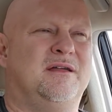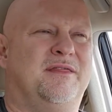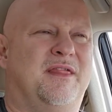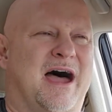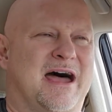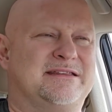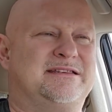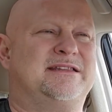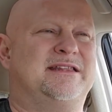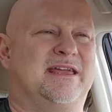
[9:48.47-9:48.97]

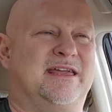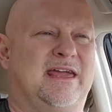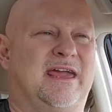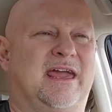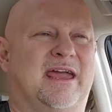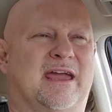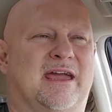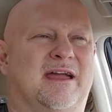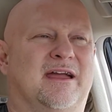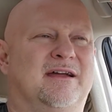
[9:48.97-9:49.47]
That's the
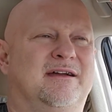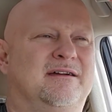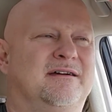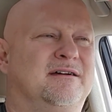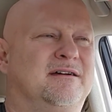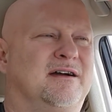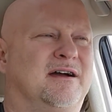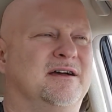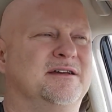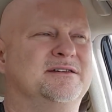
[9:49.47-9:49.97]
key.
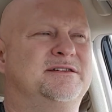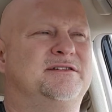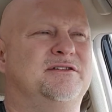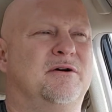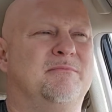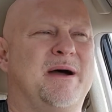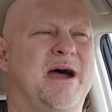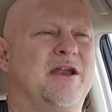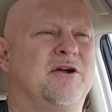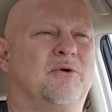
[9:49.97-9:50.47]
Because
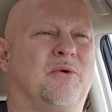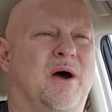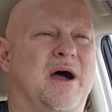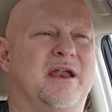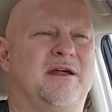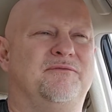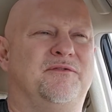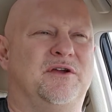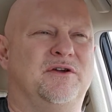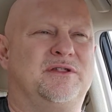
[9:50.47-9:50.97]
no matter what,
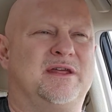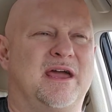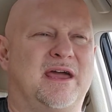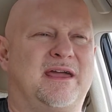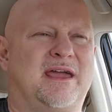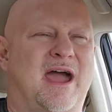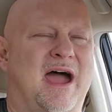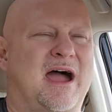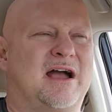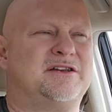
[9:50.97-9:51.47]
if you
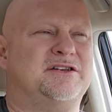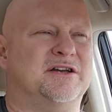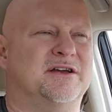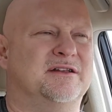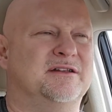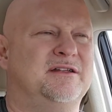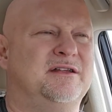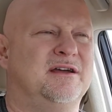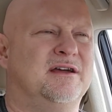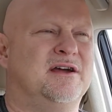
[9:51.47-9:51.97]
take
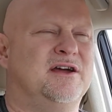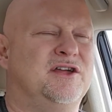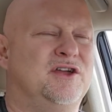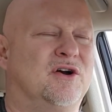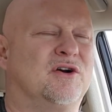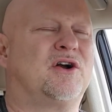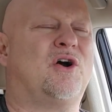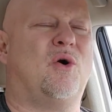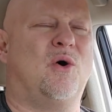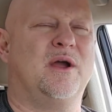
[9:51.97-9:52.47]
action,
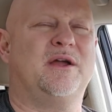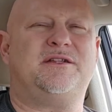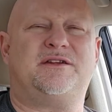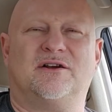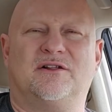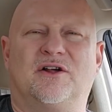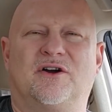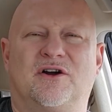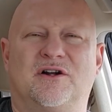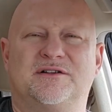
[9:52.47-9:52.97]
you're going
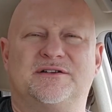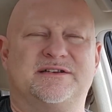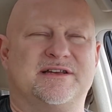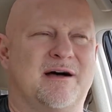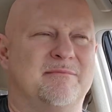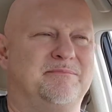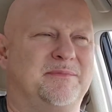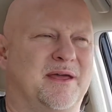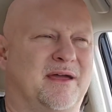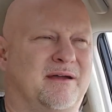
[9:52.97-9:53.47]
to learn
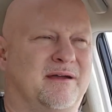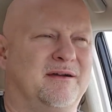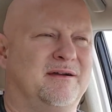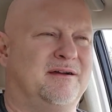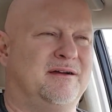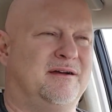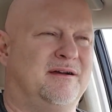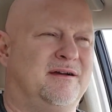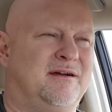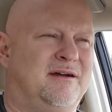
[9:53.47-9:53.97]
something.
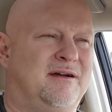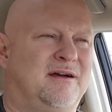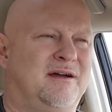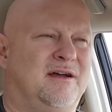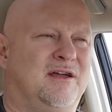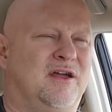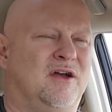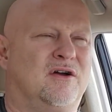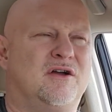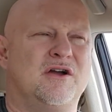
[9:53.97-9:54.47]

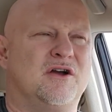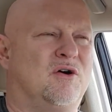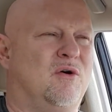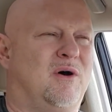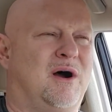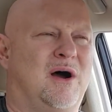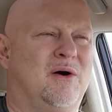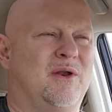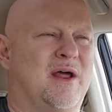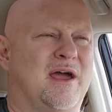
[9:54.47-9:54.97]
You can go
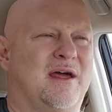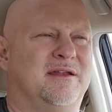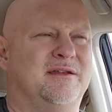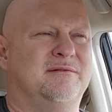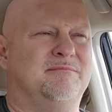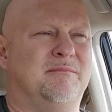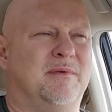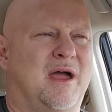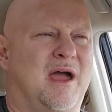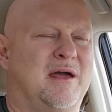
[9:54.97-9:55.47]
out
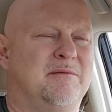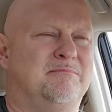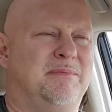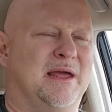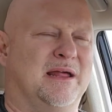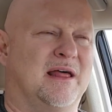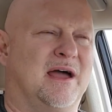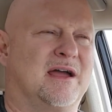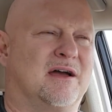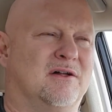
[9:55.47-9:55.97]
and
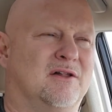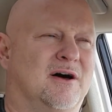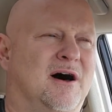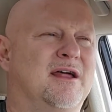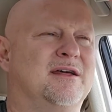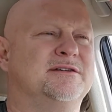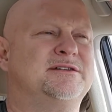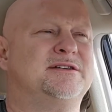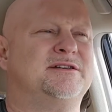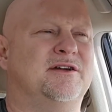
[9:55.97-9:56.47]
be like a
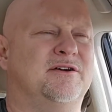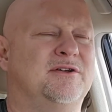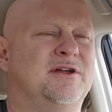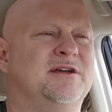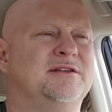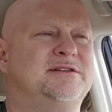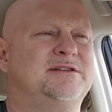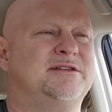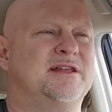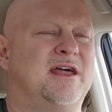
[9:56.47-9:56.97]
lot of
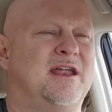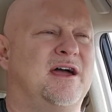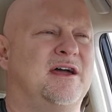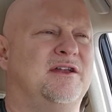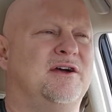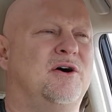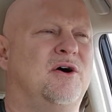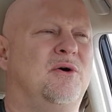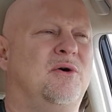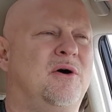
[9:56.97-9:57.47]
students that I
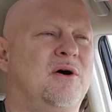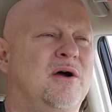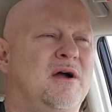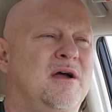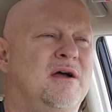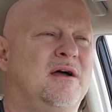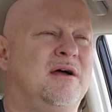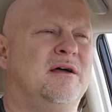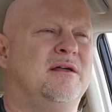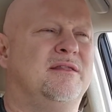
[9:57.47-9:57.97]
know
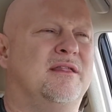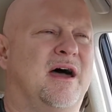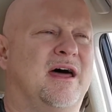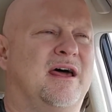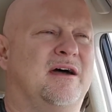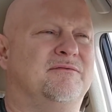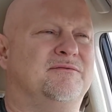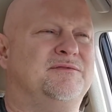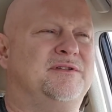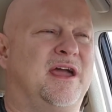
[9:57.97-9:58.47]
that
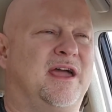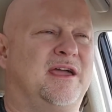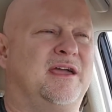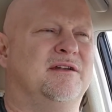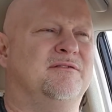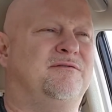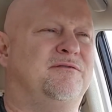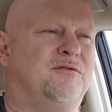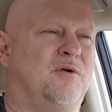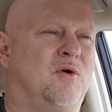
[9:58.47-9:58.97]
have
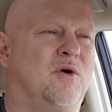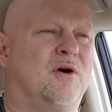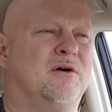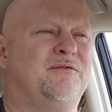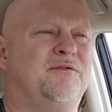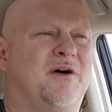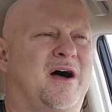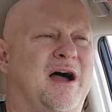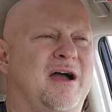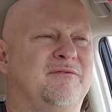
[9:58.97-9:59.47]
taken 4 or
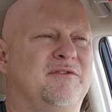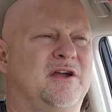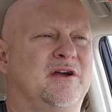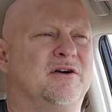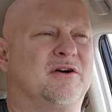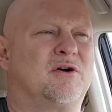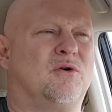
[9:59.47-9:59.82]
5 year